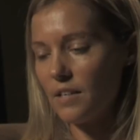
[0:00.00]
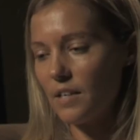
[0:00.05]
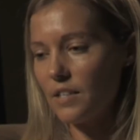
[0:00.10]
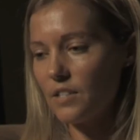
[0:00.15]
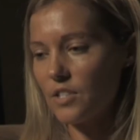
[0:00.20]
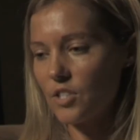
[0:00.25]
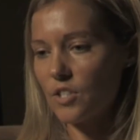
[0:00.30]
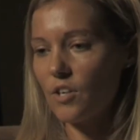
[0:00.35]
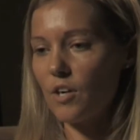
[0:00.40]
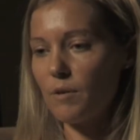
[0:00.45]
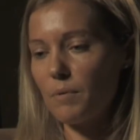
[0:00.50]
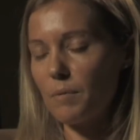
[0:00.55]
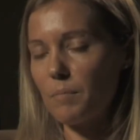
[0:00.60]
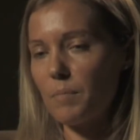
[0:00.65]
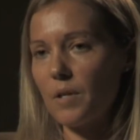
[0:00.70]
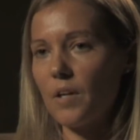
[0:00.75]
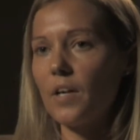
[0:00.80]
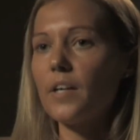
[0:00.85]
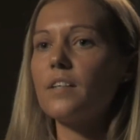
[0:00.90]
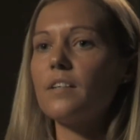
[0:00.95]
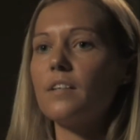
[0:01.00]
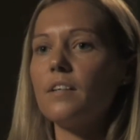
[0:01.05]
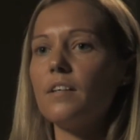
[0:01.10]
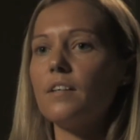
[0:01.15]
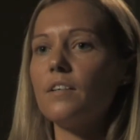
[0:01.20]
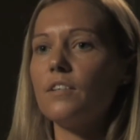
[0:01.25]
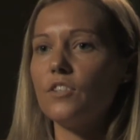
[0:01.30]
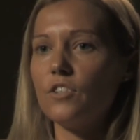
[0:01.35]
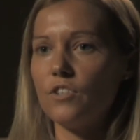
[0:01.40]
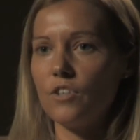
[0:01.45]
each time I'd be like,
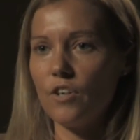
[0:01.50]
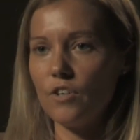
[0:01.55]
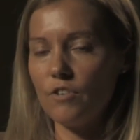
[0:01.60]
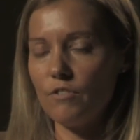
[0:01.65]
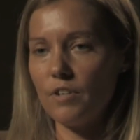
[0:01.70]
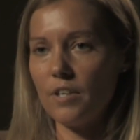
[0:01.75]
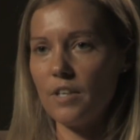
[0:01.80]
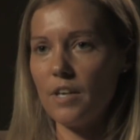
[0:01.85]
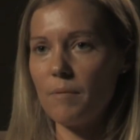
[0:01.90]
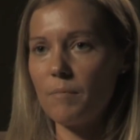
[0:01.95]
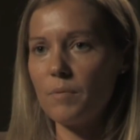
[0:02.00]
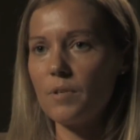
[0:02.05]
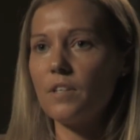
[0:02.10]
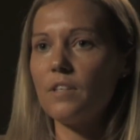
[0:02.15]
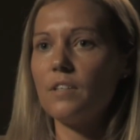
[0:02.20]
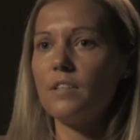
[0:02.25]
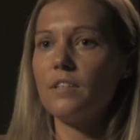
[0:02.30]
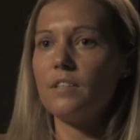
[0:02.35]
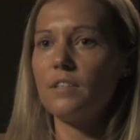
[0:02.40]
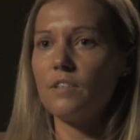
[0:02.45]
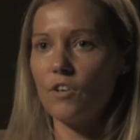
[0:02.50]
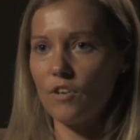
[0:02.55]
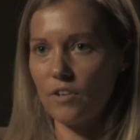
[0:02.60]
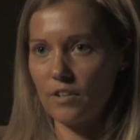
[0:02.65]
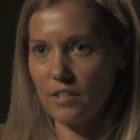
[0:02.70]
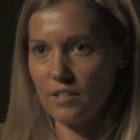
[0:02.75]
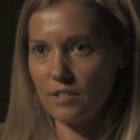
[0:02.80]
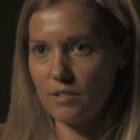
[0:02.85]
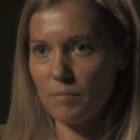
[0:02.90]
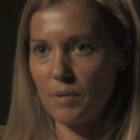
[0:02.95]
go to rehab, go
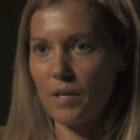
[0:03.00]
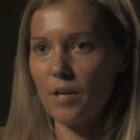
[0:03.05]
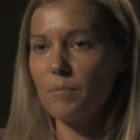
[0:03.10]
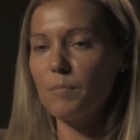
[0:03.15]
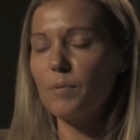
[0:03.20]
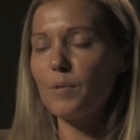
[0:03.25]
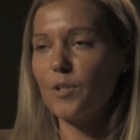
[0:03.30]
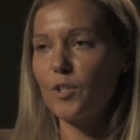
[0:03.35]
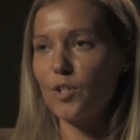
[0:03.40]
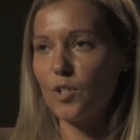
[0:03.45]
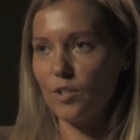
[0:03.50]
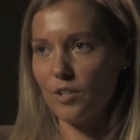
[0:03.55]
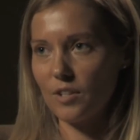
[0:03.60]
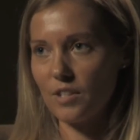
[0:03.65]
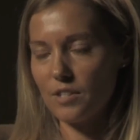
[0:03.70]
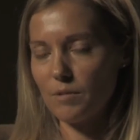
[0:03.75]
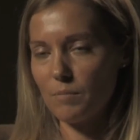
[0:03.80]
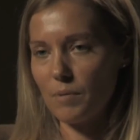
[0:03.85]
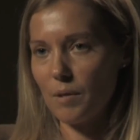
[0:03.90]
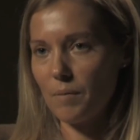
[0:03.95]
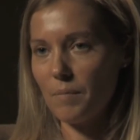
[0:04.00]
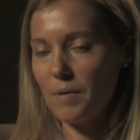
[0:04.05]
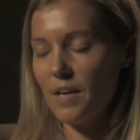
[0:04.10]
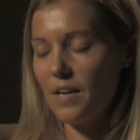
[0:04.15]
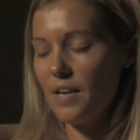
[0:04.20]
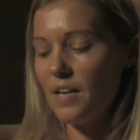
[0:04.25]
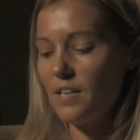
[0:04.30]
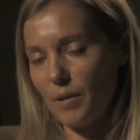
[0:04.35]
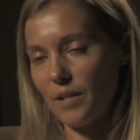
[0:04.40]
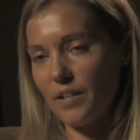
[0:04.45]
and get some help, go and get some help.
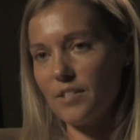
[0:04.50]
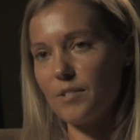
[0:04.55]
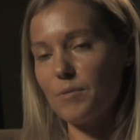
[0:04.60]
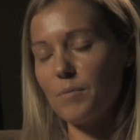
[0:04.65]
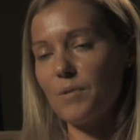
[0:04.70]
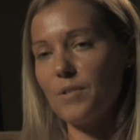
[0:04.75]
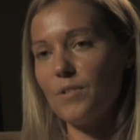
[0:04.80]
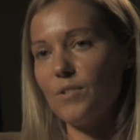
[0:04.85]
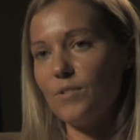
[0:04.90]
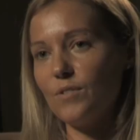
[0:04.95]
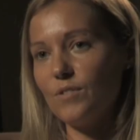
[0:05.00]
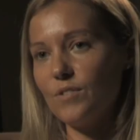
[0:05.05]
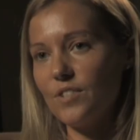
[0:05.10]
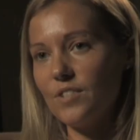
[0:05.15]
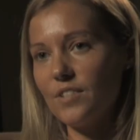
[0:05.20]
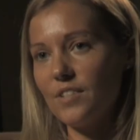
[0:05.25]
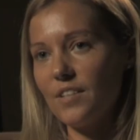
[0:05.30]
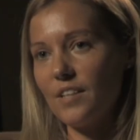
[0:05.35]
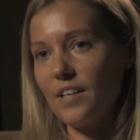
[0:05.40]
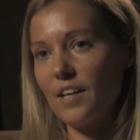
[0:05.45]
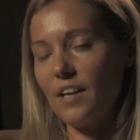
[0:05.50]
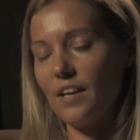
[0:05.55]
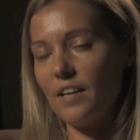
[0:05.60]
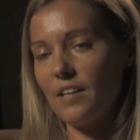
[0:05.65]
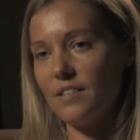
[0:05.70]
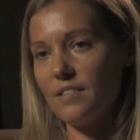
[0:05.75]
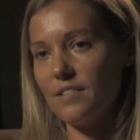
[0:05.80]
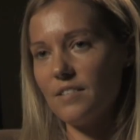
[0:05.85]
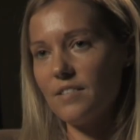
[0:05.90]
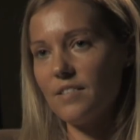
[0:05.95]
Police were called
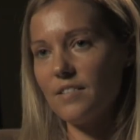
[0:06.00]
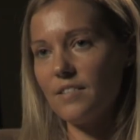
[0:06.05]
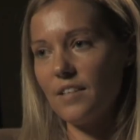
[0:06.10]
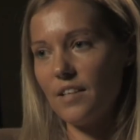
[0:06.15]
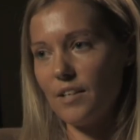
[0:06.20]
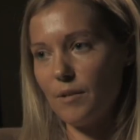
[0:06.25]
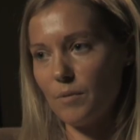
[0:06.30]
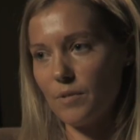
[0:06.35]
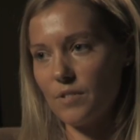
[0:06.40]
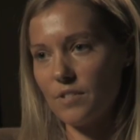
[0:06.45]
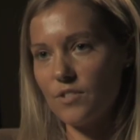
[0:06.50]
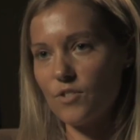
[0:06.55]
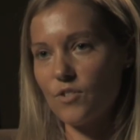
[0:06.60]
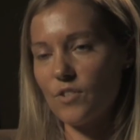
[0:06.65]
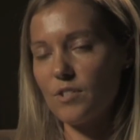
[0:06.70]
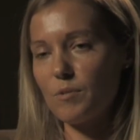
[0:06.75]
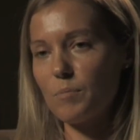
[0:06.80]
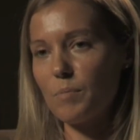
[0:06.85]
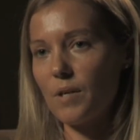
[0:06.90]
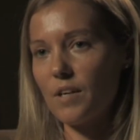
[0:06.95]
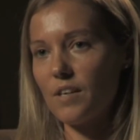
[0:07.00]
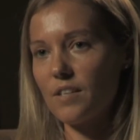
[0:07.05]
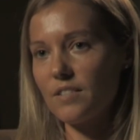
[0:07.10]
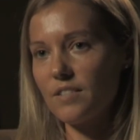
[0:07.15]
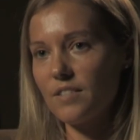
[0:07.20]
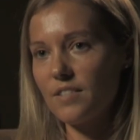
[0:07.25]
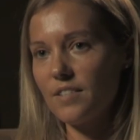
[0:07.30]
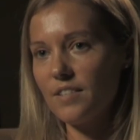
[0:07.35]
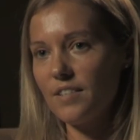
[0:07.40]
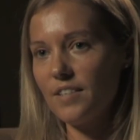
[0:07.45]
and he was
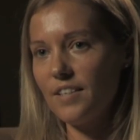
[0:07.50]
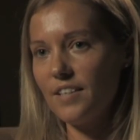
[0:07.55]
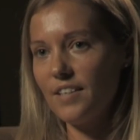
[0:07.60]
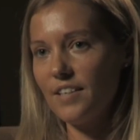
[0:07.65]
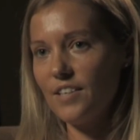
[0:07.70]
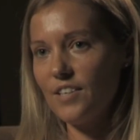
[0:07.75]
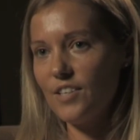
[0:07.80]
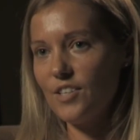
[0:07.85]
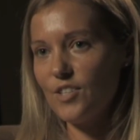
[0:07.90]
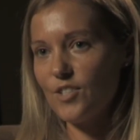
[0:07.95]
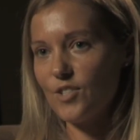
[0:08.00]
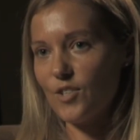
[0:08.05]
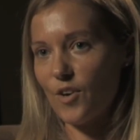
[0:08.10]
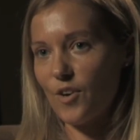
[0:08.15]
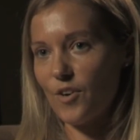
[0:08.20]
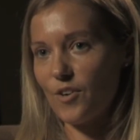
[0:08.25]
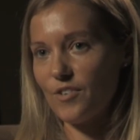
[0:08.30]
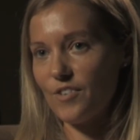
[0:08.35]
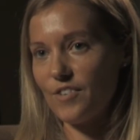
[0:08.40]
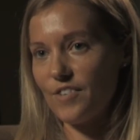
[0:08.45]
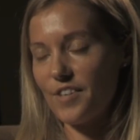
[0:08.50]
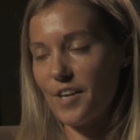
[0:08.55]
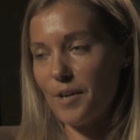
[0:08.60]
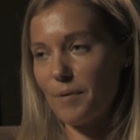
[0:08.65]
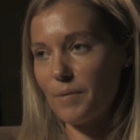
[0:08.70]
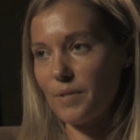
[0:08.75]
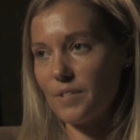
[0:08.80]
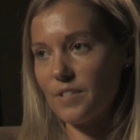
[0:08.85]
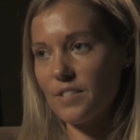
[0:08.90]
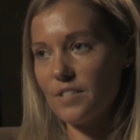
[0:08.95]
trespassed. So that
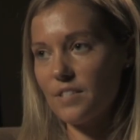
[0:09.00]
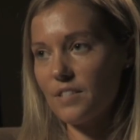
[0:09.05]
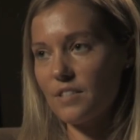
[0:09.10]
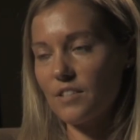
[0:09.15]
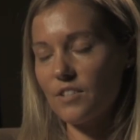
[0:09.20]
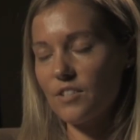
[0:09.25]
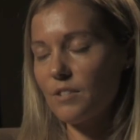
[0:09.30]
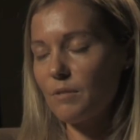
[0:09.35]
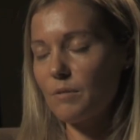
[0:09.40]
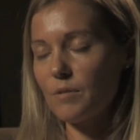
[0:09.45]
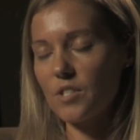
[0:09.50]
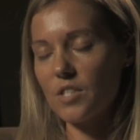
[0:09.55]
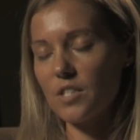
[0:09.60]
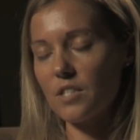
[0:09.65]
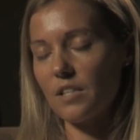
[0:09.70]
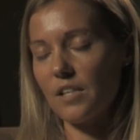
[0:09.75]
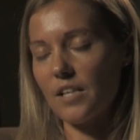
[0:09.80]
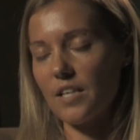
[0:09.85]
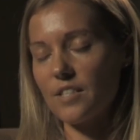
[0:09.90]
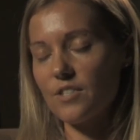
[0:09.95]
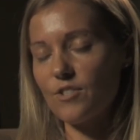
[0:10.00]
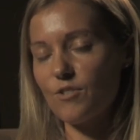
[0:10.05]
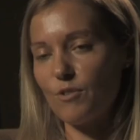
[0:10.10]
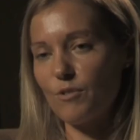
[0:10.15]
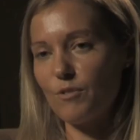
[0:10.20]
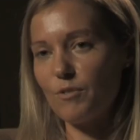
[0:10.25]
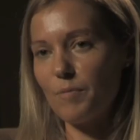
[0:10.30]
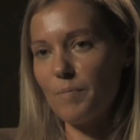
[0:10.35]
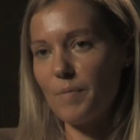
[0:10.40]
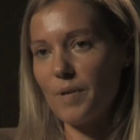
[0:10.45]
was, because it was just the last straw
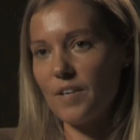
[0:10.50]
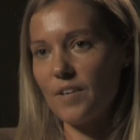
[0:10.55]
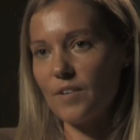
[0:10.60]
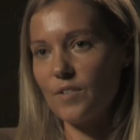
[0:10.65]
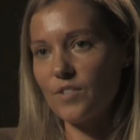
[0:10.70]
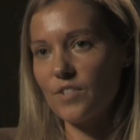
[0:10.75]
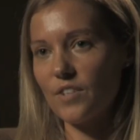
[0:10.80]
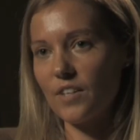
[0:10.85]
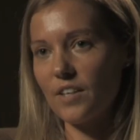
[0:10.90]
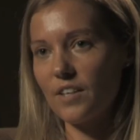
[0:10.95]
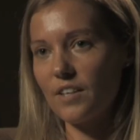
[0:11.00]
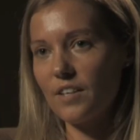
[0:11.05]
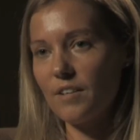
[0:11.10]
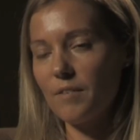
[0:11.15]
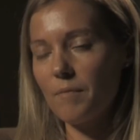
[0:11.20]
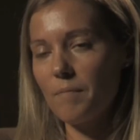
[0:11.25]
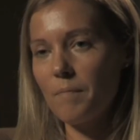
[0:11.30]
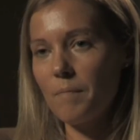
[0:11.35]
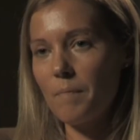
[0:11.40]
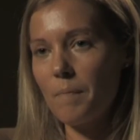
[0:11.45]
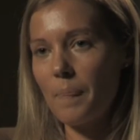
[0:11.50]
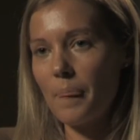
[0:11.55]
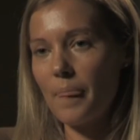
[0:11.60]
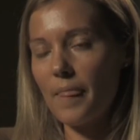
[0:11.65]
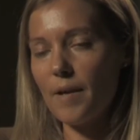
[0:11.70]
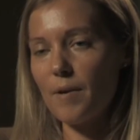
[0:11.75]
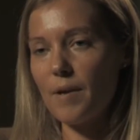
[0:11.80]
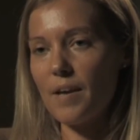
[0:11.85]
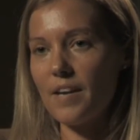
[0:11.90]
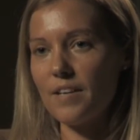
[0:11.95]
for me. I was like,
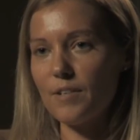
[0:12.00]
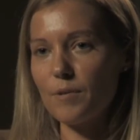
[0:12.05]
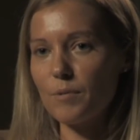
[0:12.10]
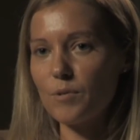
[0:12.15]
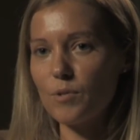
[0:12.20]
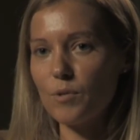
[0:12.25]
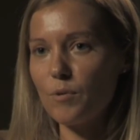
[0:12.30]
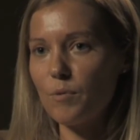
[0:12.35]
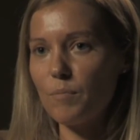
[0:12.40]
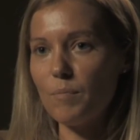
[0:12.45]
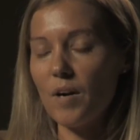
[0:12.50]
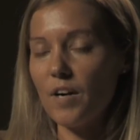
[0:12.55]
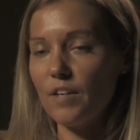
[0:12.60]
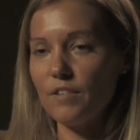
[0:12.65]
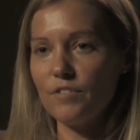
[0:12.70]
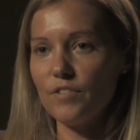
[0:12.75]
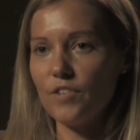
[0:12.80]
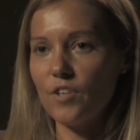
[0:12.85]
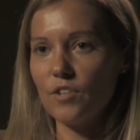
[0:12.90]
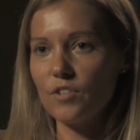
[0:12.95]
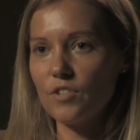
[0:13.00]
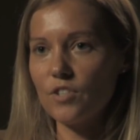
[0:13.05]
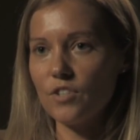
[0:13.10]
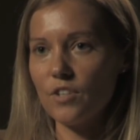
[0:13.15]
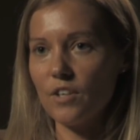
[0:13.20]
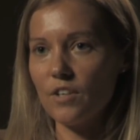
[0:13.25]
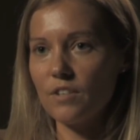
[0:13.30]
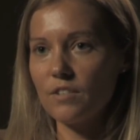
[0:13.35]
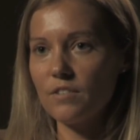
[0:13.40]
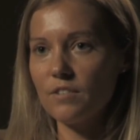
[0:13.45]
and it was all my fault, you
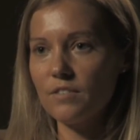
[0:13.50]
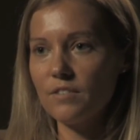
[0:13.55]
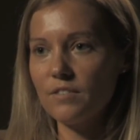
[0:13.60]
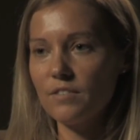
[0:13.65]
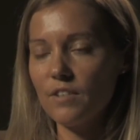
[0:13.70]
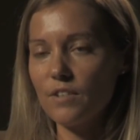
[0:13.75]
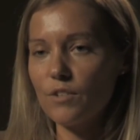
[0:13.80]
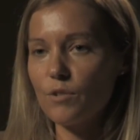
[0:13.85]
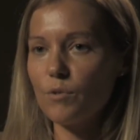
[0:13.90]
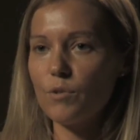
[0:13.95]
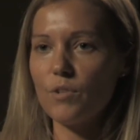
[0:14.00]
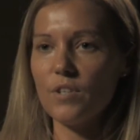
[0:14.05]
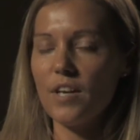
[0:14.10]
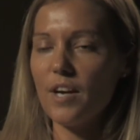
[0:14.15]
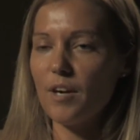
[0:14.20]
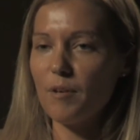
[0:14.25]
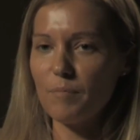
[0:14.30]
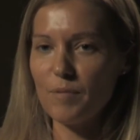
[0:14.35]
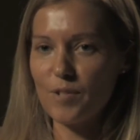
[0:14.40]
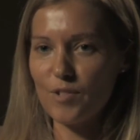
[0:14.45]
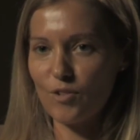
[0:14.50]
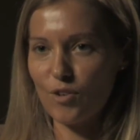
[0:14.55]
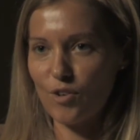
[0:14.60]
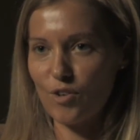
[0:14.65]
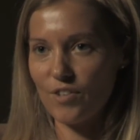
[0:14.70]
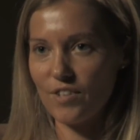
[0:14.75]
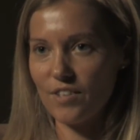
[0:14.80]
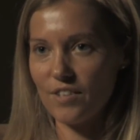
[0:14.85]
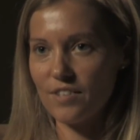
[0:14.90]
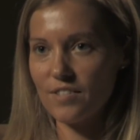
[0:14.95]
know. I thought you'd help me
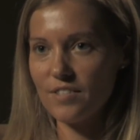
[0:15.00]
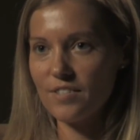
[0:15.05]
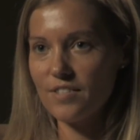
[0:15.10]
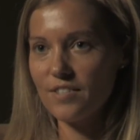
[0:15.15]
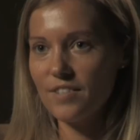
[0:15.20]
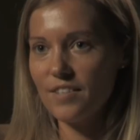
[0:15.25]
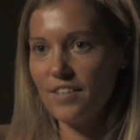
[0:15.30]
through this.